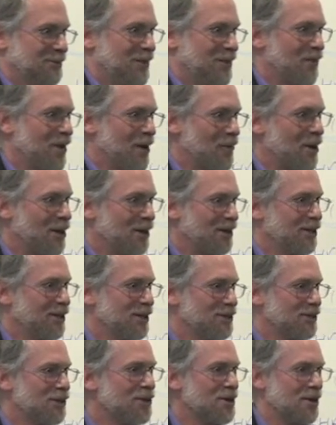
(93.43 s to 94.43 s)
if I wanted
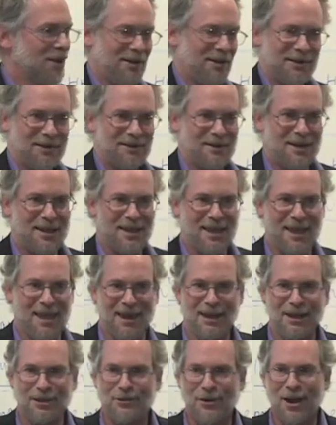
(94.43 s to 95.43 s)
to turn it
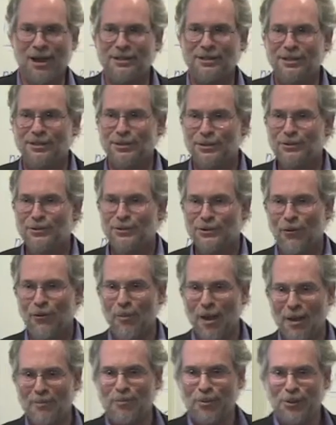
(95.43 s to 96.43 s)
and I tried to do so
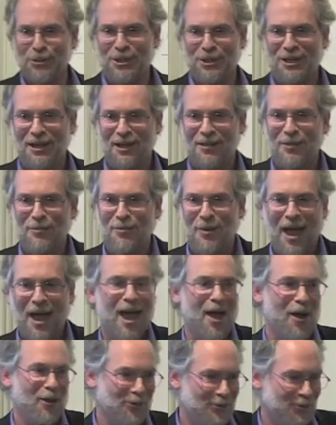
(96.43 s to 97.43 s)
by pushing on the
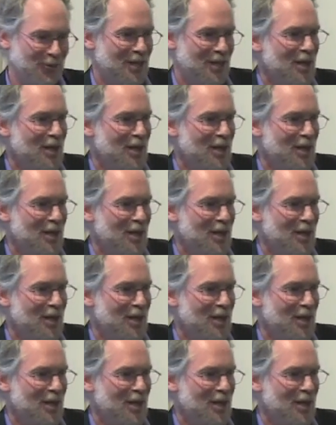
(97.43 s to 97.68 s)
bow,